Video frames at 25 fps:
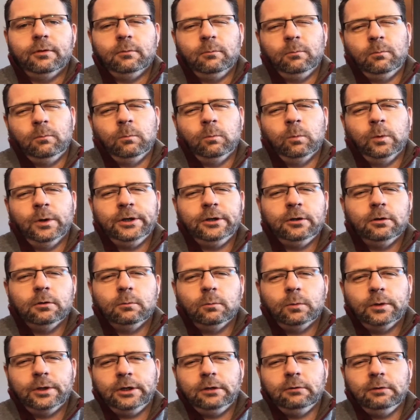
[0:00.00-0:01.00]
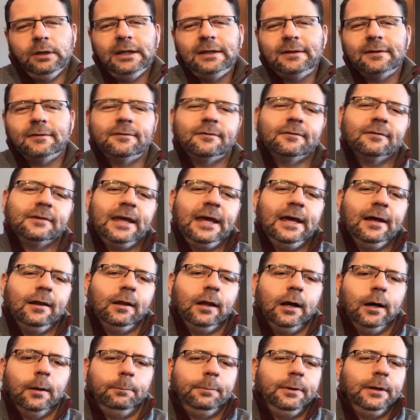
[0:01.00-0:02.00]
when you need to scale
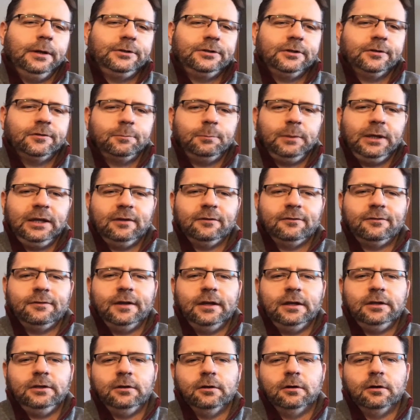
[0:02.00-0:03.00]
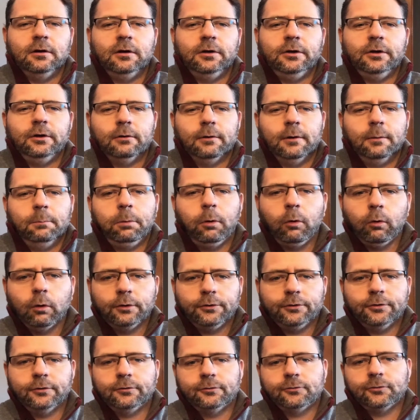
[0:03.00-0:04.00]
up, it just means that your
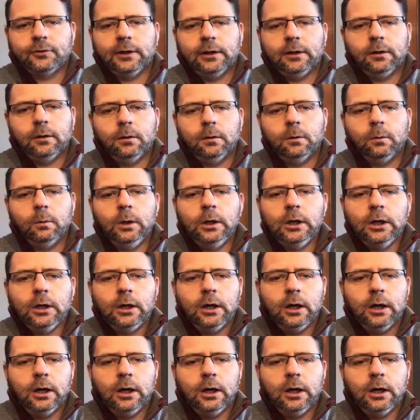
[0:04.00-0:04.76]
reports are slow.